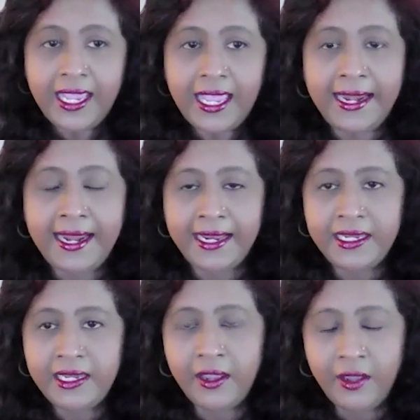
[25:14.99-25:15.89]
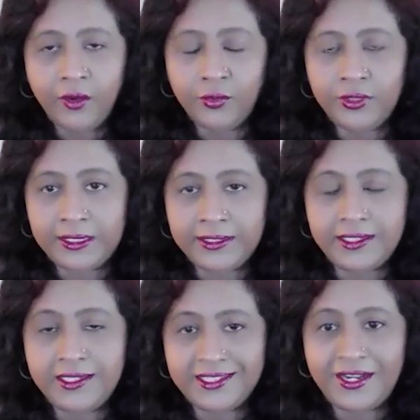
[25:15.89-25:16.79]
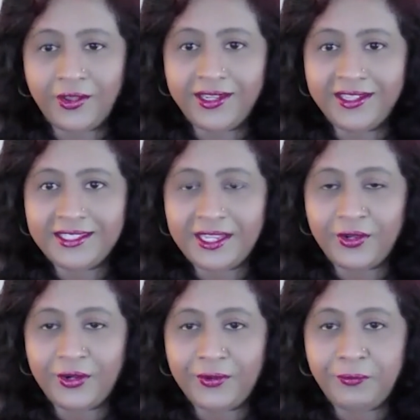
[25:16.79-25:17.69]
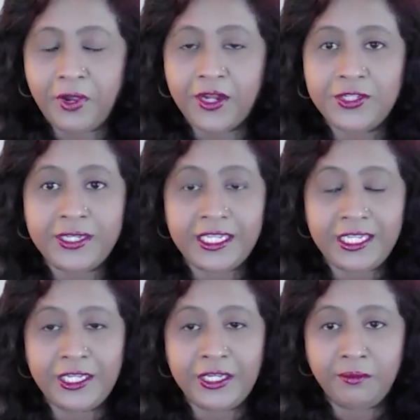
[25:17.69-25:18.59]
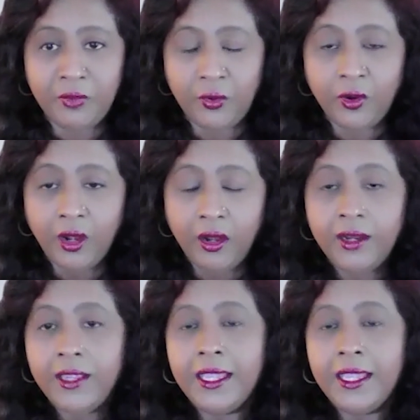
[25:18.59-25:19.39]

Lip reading: And I know the listeners and audience are going to want to hear more,